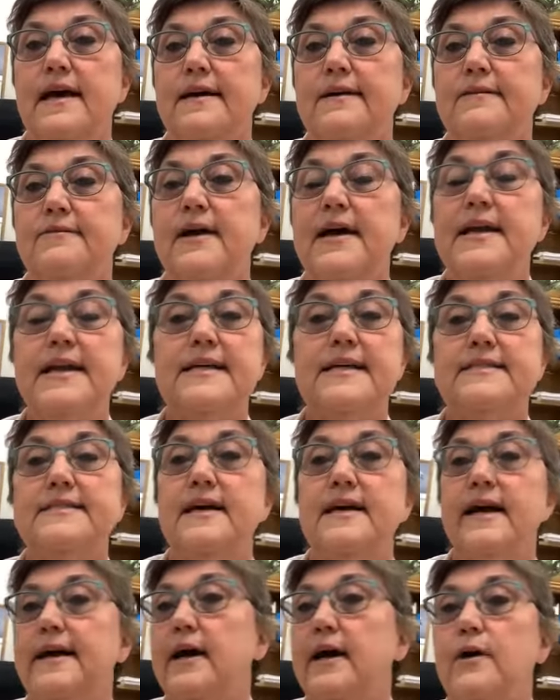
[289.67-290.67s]
Running's
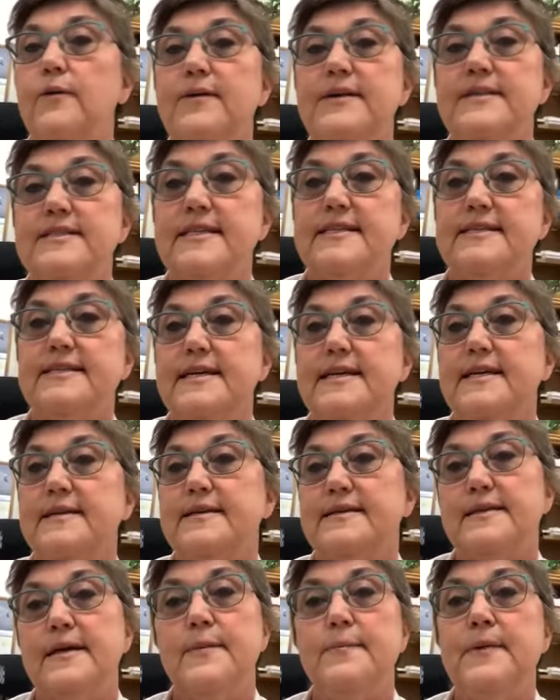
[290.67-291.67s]
not always easy.
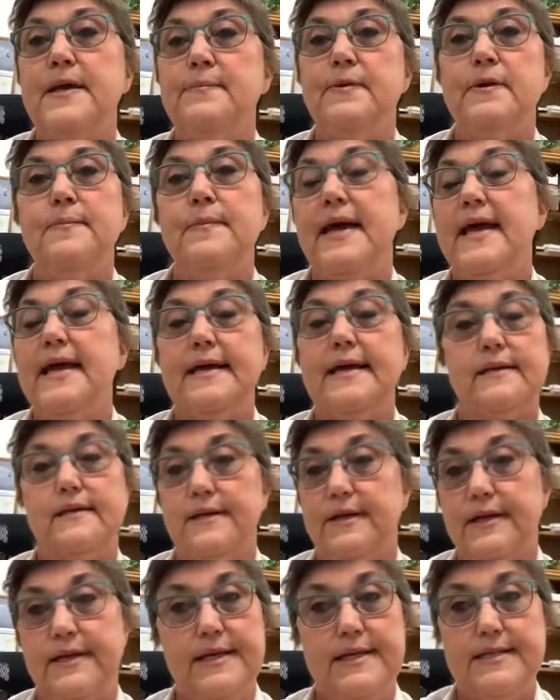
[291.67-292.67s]
Some people make it
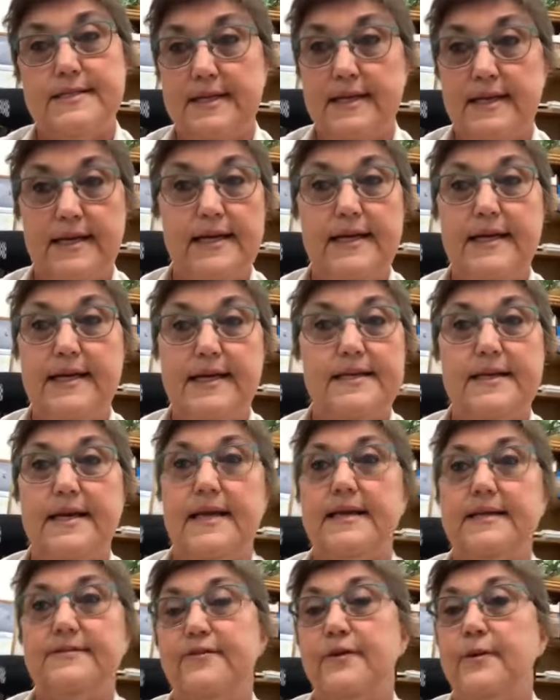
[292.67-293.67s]
look easy, and
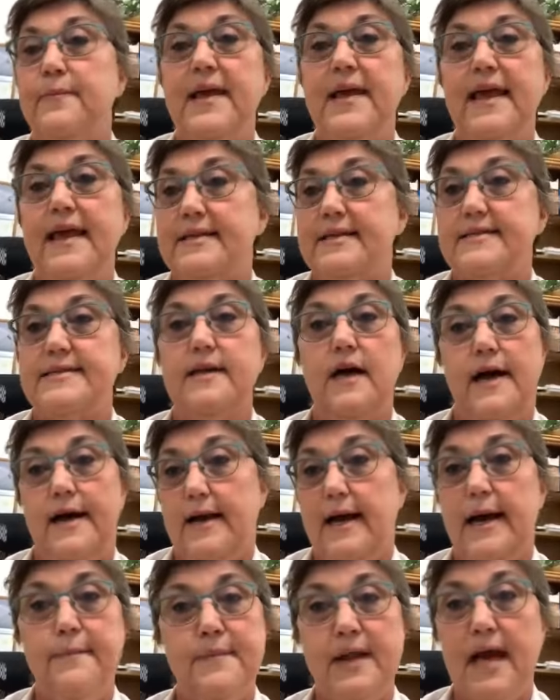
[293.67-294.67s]
it for me, it's not.
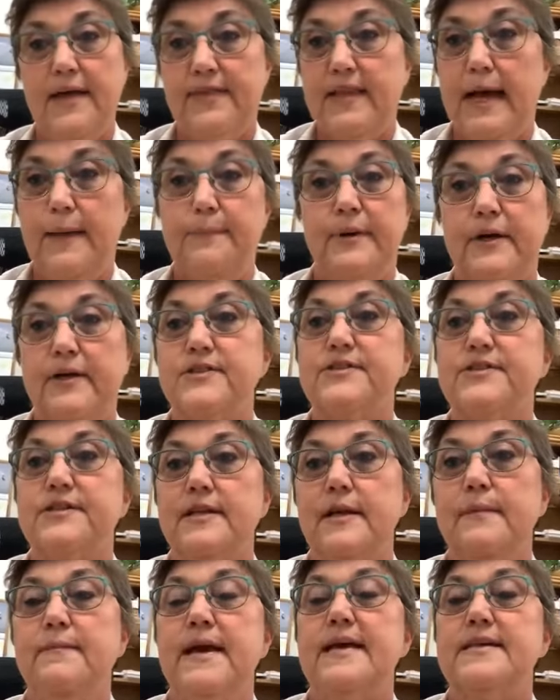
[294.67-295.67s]
I'm not that person
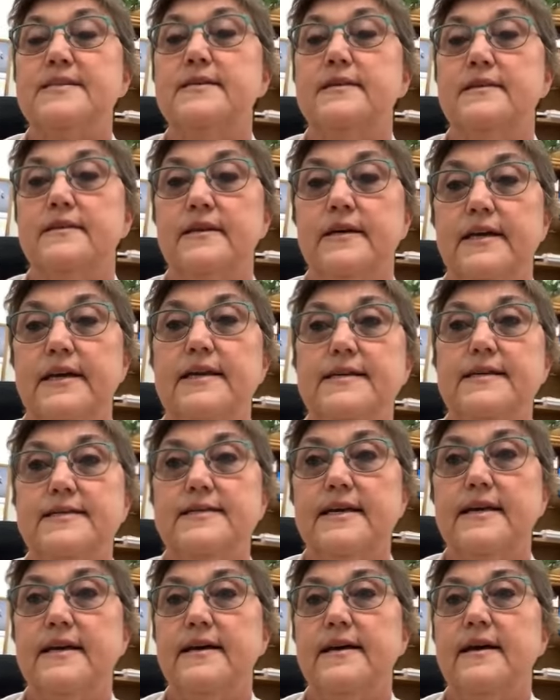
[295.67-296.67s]
that makes it look
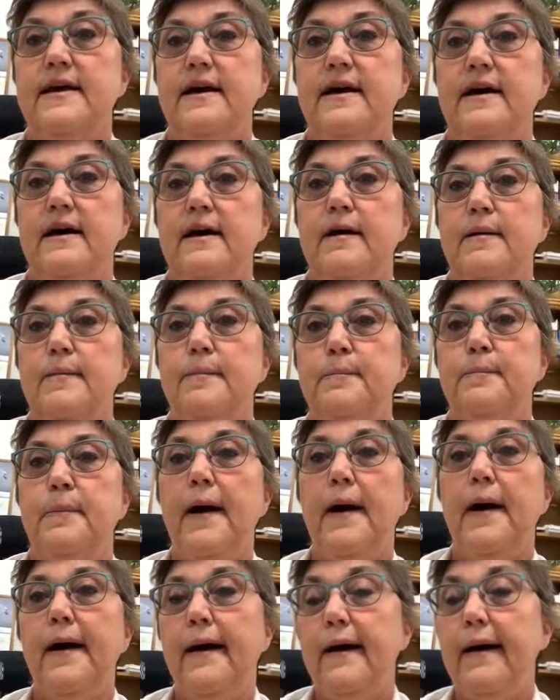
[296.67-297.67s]
easy.
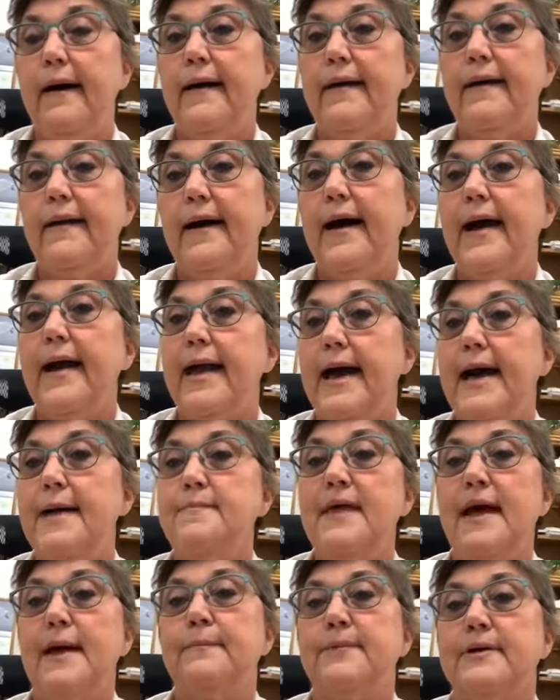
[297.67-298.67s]
But I
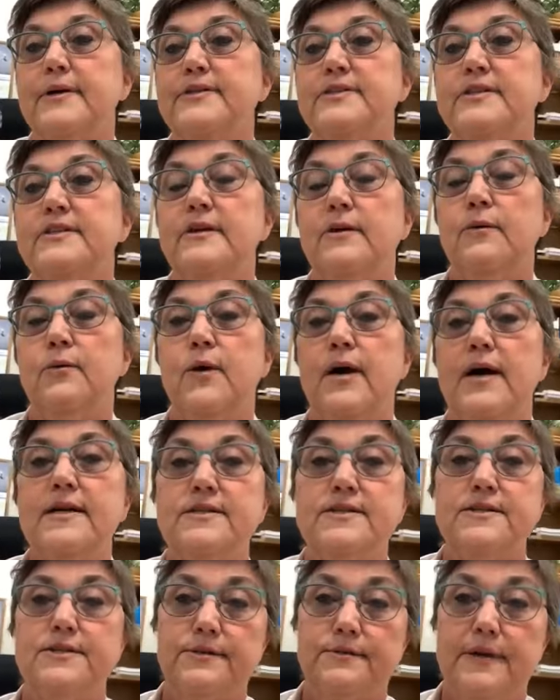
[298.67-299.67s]
am that person that
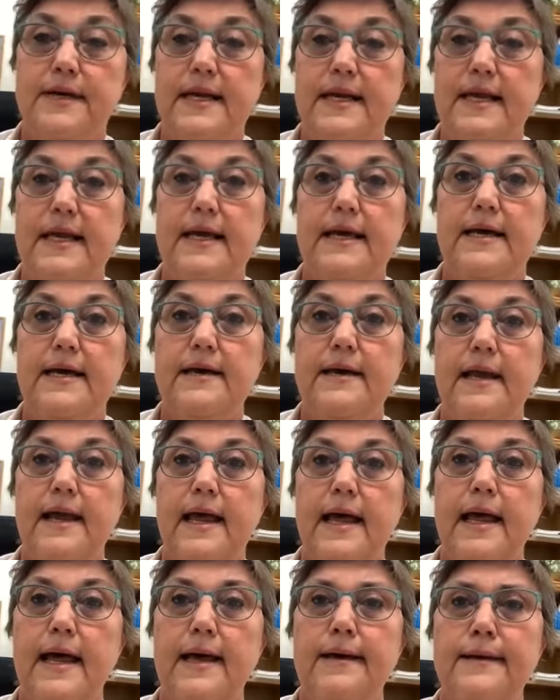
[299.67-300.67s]
wants to run again,
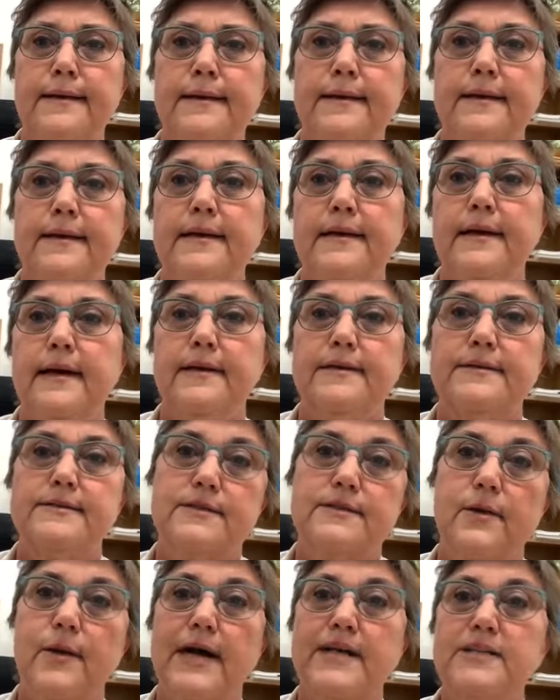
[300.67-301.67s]
and
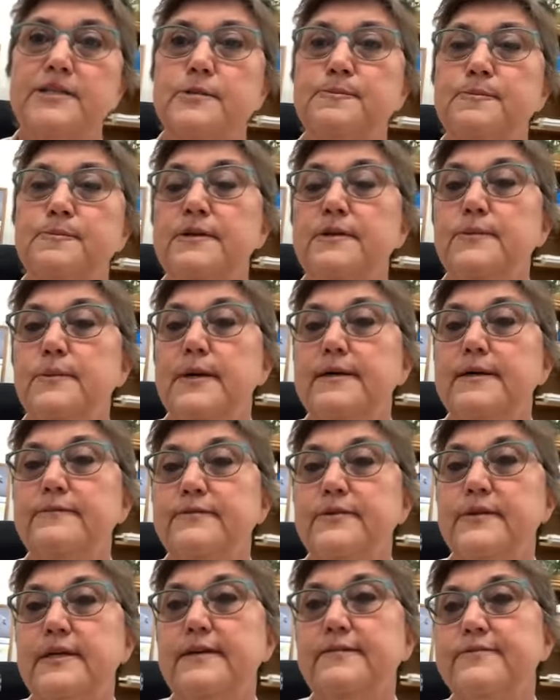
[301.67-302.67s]
So I just put one
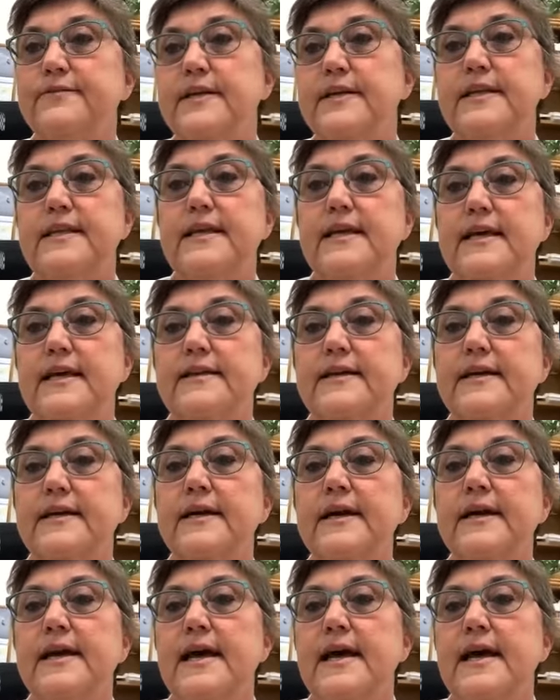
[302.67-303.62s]
foot in front of the other